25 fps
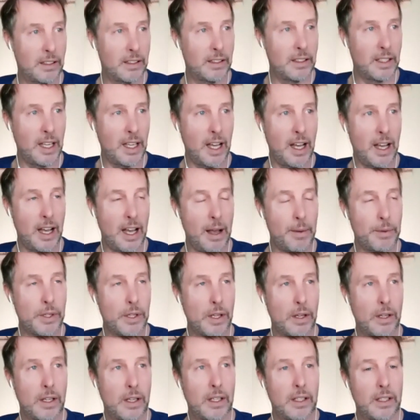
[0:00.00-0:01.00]
Um, yeah, but for
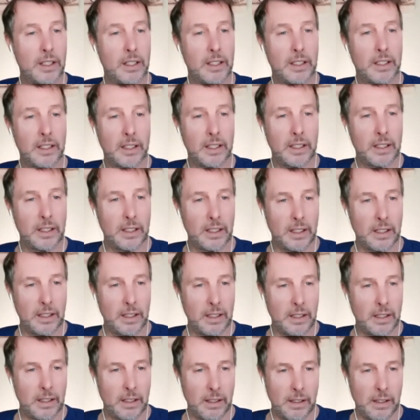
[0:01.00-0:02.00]
someone
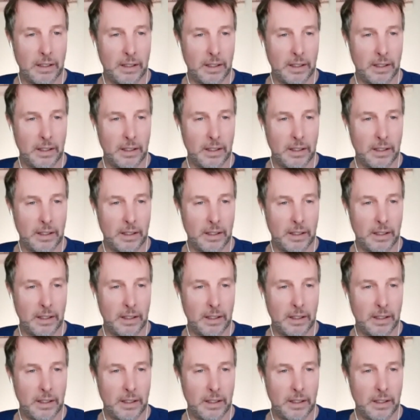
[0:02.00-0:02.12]
that has